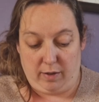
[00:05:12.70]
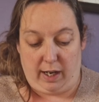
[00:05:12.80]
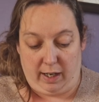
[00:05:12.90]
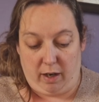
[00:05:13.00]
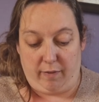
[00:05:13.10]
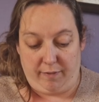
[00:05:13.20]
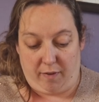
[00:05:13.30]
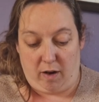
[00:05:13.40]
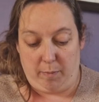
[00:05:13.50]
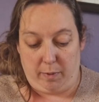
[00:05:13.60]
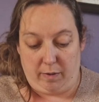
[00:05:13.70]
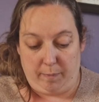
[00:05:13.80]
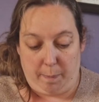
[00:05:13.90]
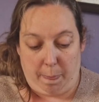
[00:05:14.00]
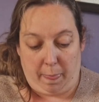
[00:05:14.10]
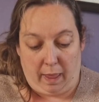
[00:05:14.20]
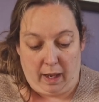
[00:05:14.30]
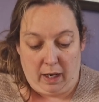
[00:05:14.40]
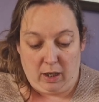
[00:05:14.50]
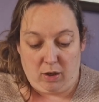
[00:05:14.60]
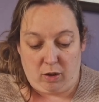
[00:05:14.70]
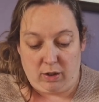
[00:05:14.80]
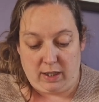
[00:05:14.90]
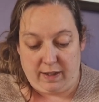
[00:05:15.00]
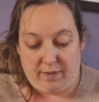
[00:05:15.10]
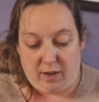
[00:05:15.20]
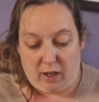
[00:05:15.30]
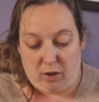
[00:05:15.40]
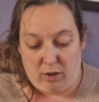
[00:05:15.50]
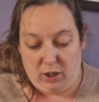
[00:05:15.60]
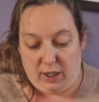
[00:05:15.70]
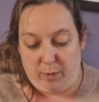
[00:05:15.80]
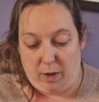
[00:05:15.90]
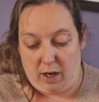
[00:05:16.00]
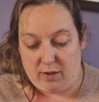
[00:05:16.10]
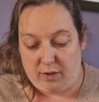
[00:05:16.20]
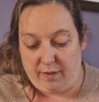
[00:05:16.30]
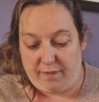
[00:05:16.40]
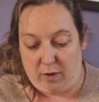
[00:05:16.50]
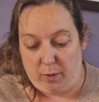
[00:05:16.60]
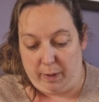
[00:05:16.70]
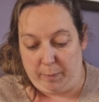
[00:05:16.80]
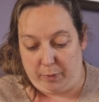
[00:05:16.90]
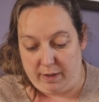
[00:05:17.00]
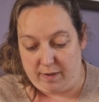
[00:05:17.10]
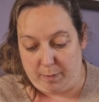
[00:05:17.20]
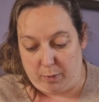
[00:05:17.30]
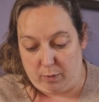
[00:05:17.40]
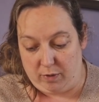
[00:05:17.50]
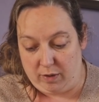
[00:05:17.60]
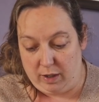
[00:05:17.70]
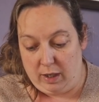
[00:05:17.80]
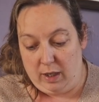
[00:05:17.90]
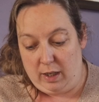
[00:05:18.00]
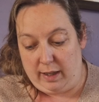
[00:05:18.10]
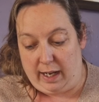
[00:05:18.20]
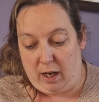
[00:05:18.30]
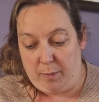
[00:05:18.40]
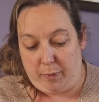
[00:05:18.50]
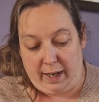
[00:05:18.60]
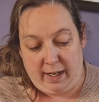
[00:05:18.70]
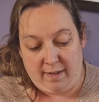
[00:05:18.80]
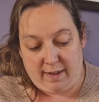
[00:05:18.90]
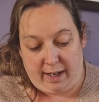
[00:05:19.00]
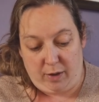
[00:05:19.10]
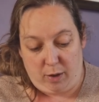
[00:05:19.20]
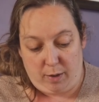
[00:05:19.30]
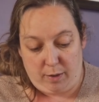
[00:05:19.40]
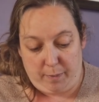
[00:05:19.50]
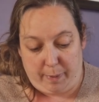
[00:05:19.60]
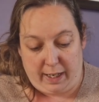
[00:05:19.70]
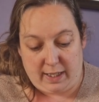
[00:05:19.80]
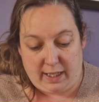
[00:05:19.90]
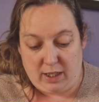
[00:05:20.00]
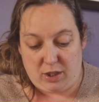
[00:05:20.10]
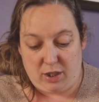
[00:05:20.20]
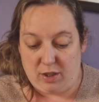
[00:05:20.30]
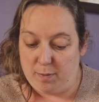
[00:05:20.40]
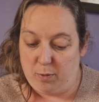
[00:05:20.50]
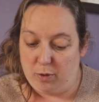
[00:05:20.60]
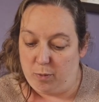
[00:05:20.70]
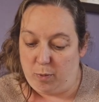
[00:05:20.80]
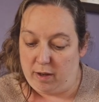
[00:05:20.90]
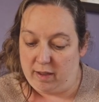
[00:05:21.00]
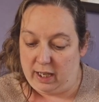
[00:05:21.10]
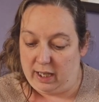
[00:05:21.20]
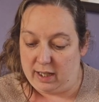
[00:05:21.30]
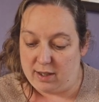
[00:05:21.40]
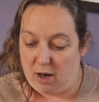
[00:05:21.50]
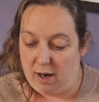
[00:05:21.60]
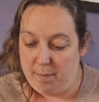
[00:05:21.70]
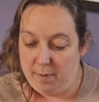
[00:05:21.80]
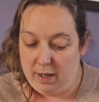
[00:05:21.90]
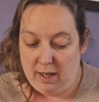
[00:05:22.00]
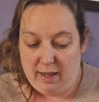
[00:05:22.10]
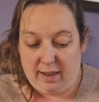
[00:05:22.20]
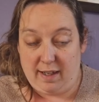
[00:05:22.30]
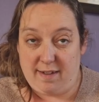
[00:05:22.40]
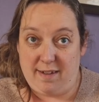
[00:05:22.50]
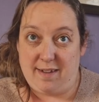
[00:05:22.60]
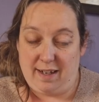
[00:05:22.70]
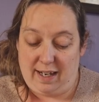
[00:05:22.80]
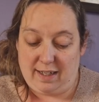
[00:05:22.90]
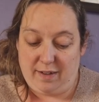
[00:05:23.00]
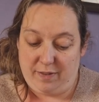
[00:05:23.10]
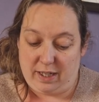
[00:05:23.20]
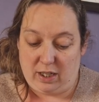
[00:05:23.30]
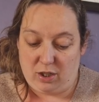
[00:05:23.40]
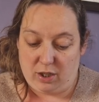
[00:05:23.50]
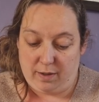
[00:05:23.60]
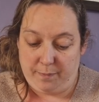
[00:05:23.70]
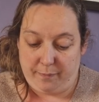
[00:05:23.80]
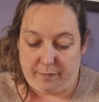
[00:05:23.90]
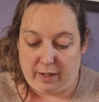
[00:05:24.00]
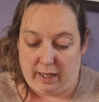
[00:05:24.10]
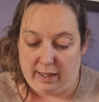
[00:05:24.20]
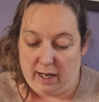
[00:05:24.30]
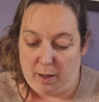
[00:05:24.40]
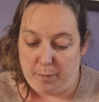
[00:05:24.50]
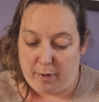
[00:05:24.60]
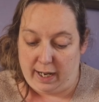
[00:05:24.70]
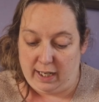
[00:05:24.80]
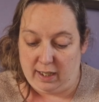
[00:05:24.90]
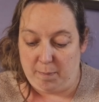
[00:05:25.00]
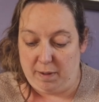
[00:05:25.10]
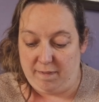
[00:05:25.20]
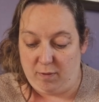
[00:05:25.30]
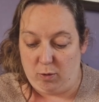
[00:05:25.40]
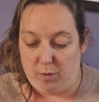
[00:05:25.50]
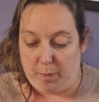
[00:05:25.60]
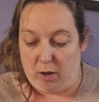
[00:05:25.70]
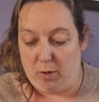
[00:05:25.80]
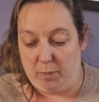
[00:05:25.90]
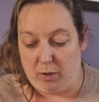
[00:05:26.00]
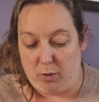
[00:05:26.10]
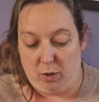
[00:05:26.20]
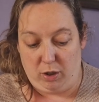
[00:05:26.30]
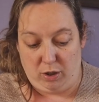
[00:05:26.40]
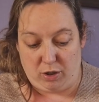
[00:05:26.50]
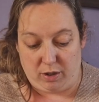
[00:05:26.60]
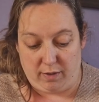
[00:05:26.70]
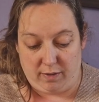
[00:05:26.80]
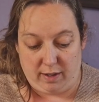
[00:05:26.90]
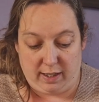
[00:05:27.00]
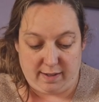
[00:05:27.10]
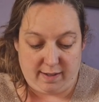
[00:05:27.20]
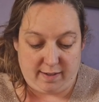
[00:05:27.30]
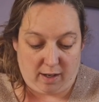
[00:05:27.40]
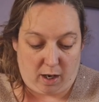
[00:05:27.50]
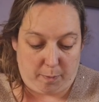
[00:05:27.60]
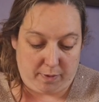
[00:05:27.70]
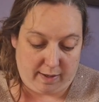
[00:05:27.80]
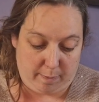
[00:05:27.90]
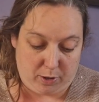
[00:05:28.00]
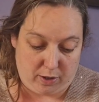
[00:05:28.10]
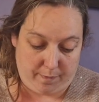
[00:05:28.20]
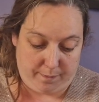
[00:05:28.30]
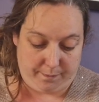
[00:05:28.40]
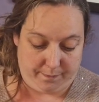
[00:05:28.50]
in our environment. Cognitive psychology works on the following principles: that our brains cannot pay attention to more than one thing at a time. This is selective attention. And that our brain can be fooled by optical illusions. This is our perception.